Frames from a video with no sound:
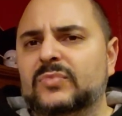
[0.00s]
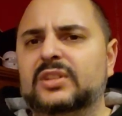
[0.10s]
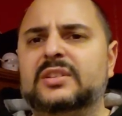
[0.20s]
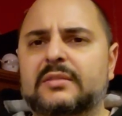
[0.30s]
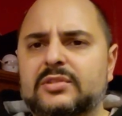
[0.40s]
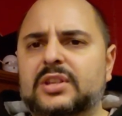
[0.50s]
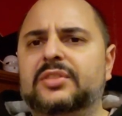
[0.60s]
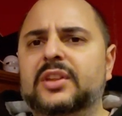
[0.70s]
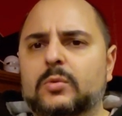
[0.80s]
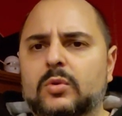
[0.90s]
the Devils, I
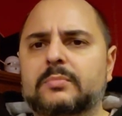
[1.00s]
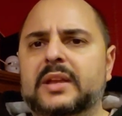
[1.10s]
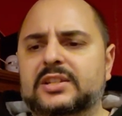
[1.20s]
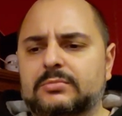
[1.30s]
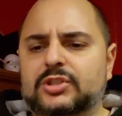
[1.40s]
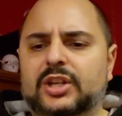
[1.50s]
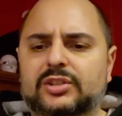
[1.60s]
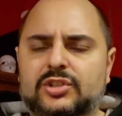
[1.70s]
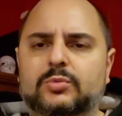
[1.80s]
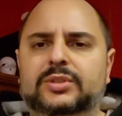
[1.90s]
think, will make some
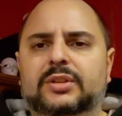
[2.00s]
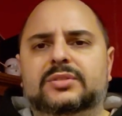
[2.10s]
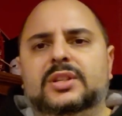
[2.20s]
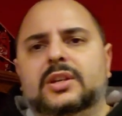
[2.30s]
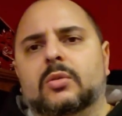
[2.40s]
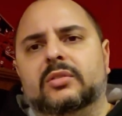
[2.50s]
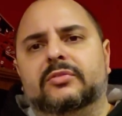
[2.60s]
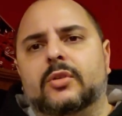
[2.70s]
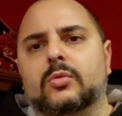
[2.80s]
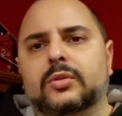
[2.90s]
changes with their D going
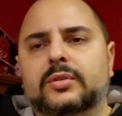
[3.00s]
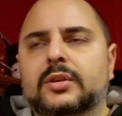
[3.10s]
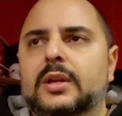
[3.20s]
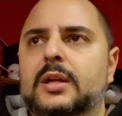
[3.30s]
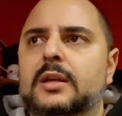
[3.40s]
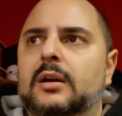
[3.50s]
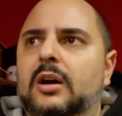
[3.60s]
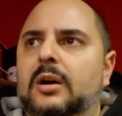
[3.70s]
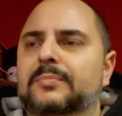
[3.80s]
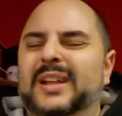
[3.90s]
forward.
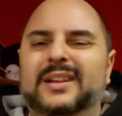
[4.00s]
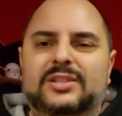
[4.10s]
Not